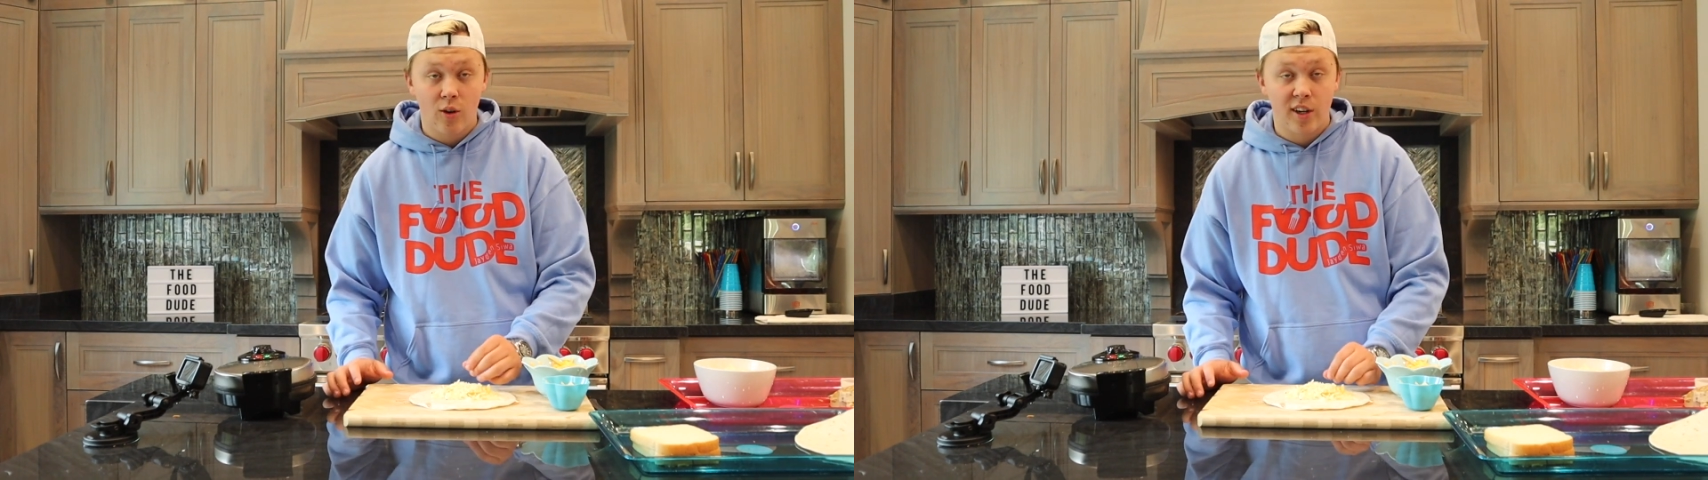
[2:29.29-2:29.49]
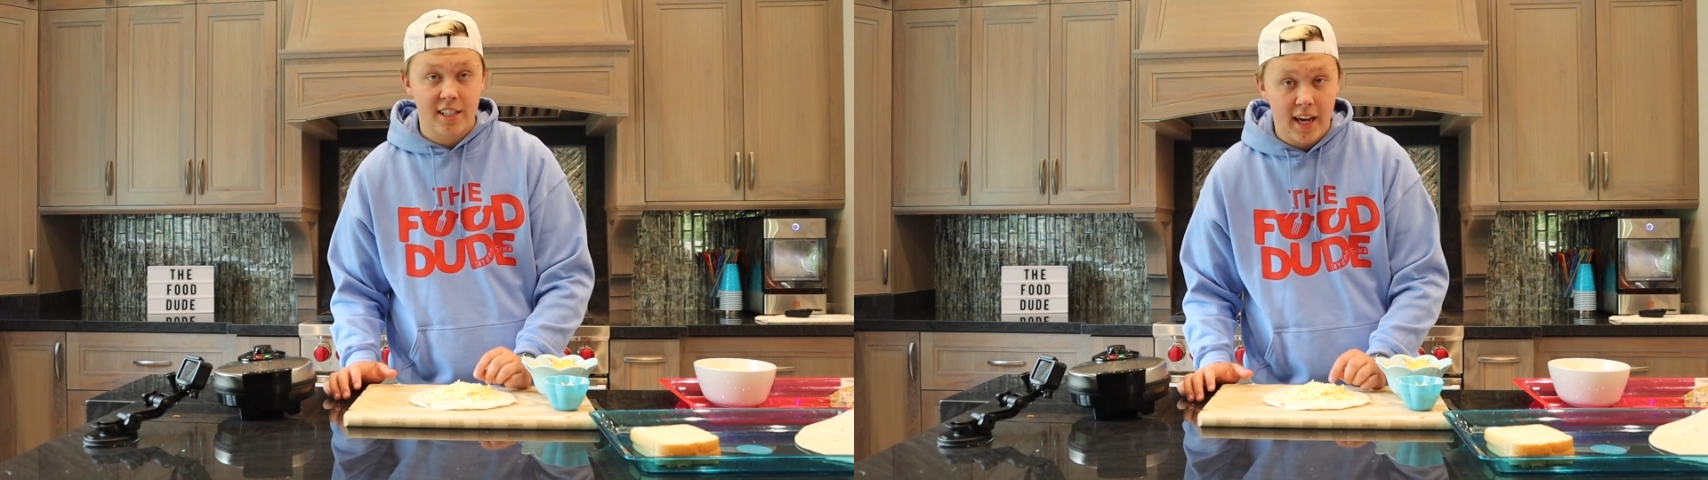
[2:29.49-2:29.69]

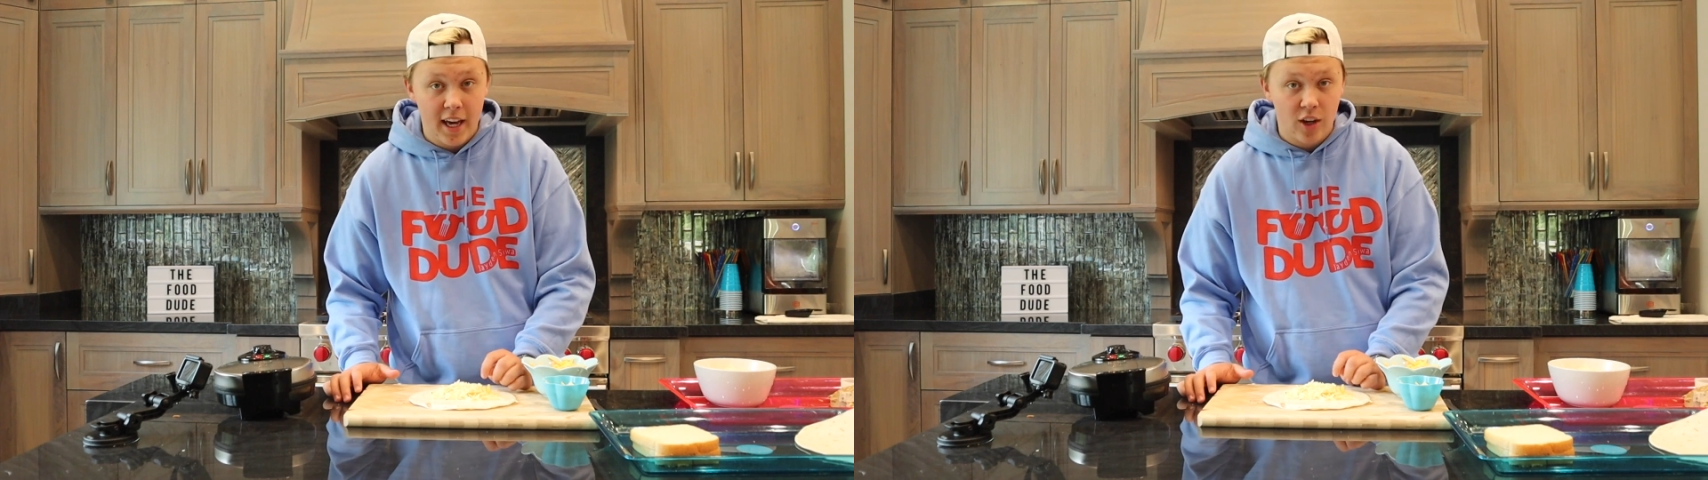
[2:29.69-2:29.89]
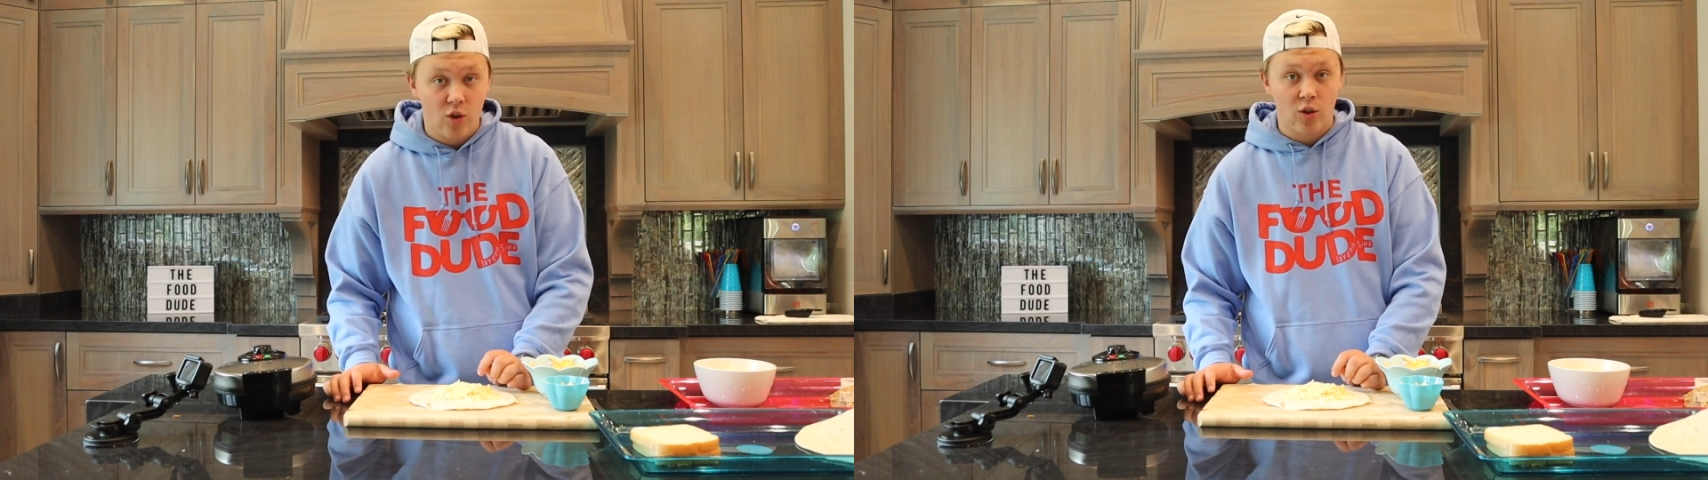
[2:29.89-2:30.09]
or
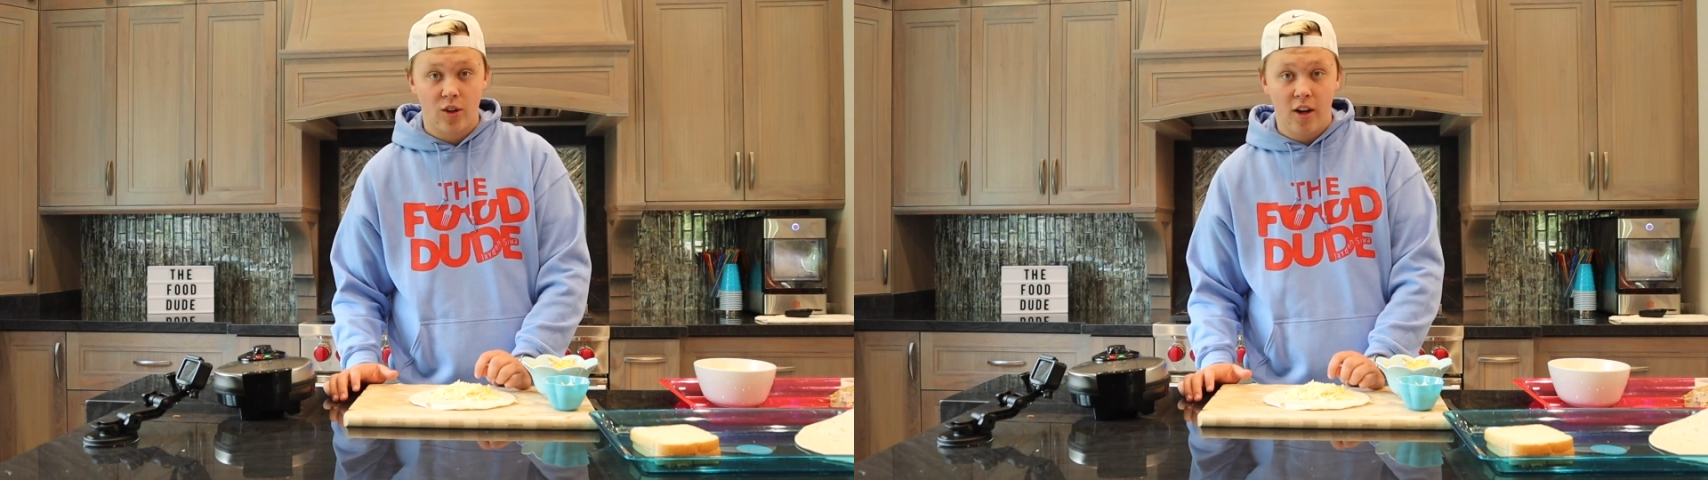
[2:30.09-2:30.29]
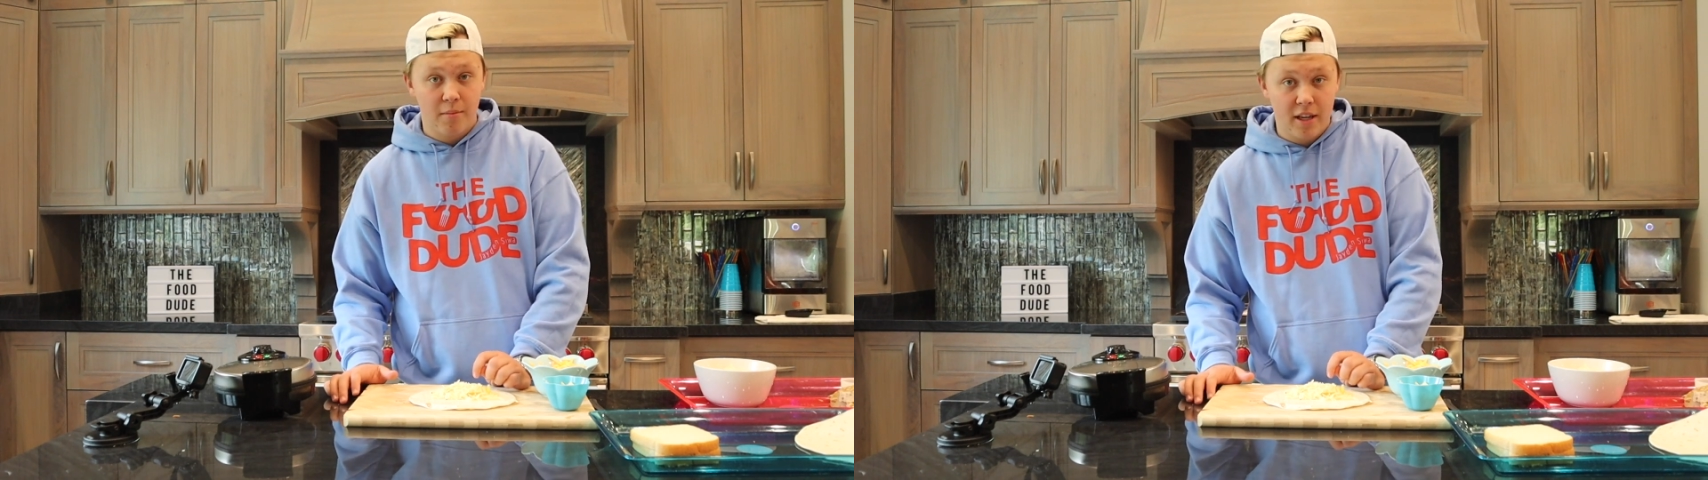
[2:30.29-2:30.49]
steak or
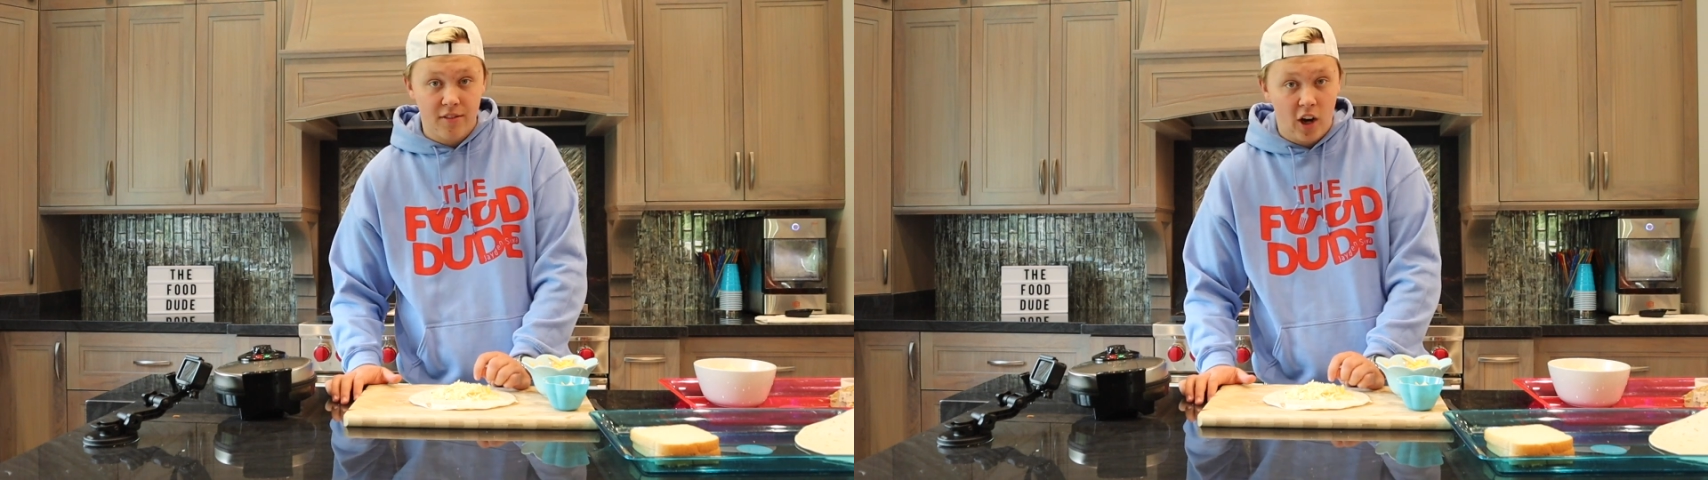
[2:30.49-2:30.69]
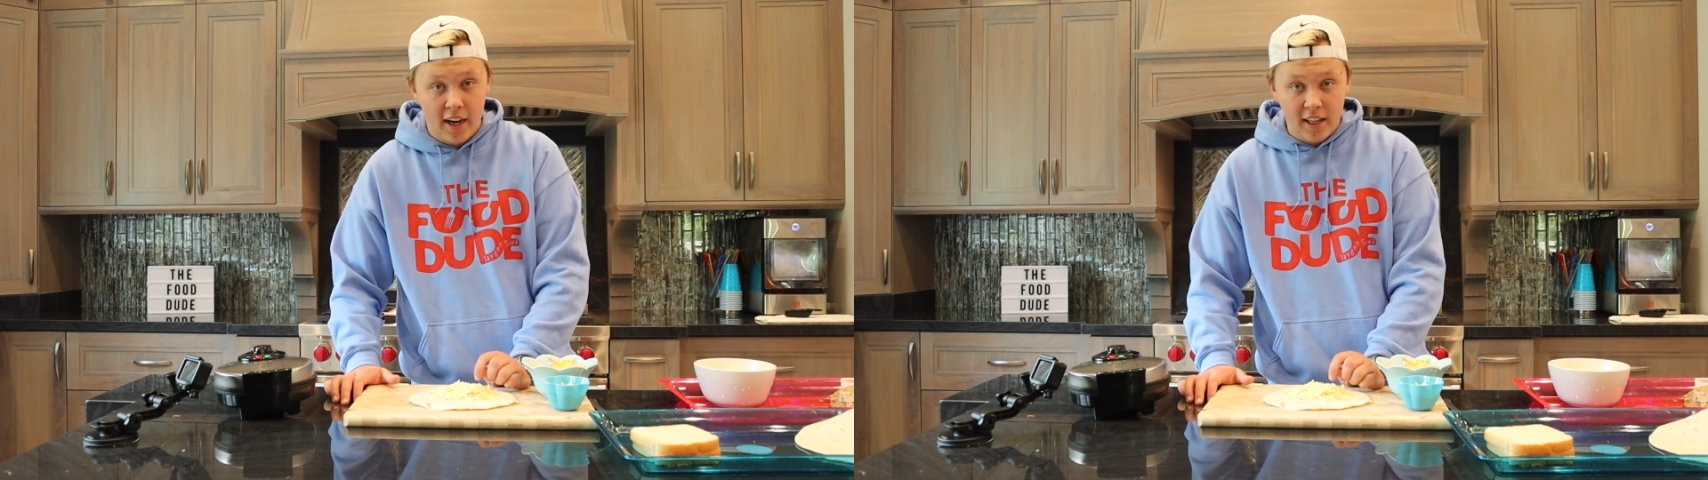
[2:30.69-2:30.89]
ground
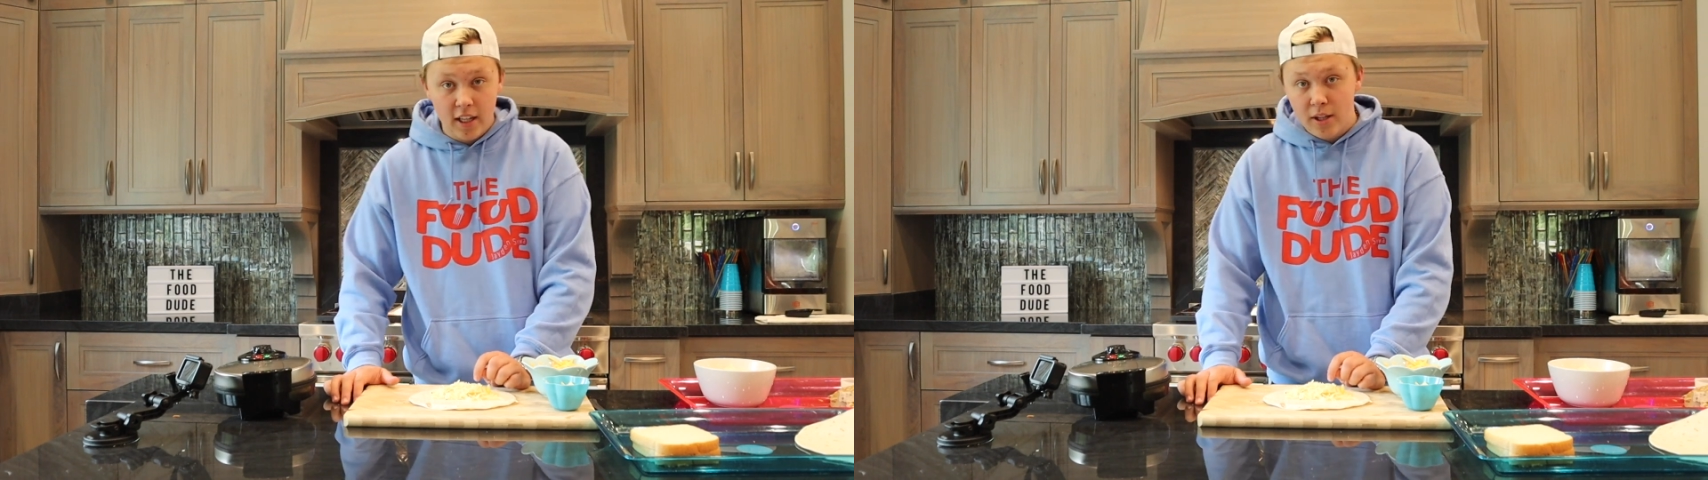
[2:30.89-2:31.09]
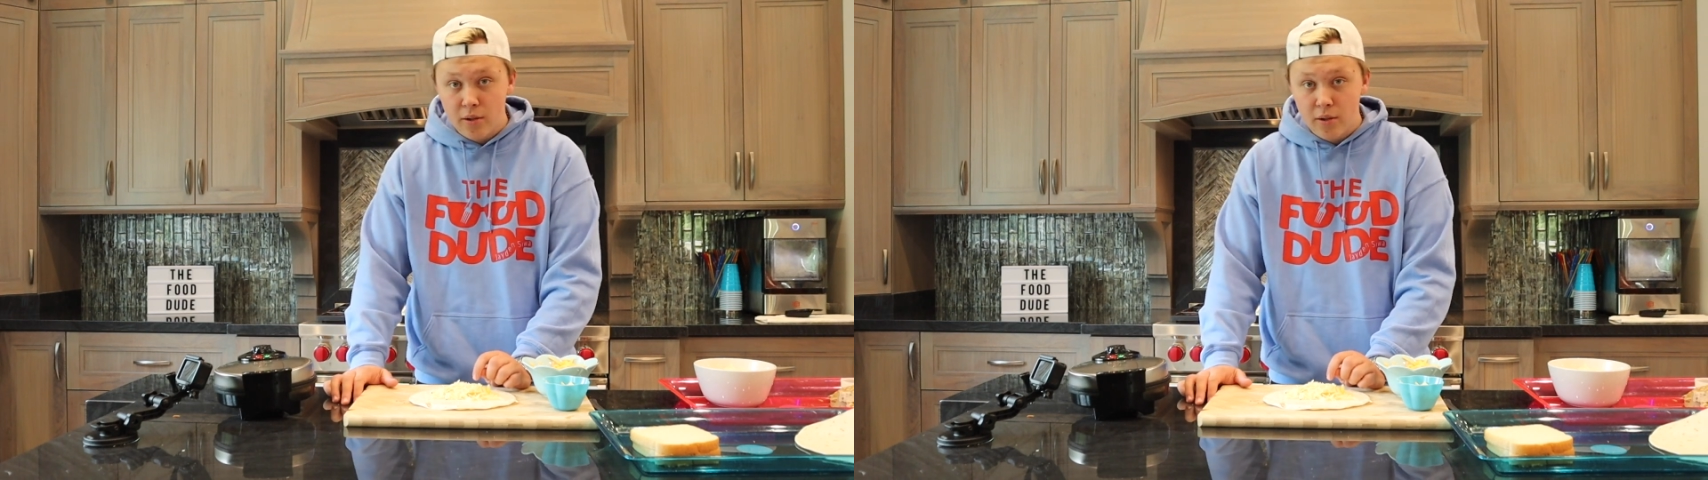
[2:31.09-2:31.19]
beef or anything.